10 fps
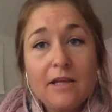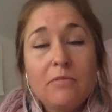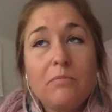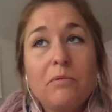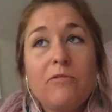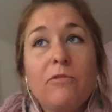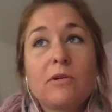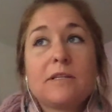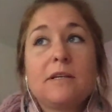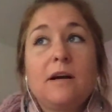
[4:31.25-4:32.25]
And
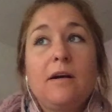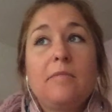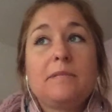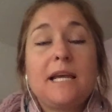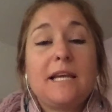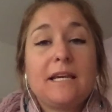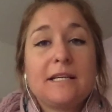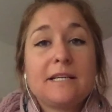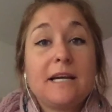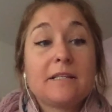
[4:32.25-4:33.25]
before taking a
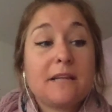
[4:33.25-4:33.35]
test,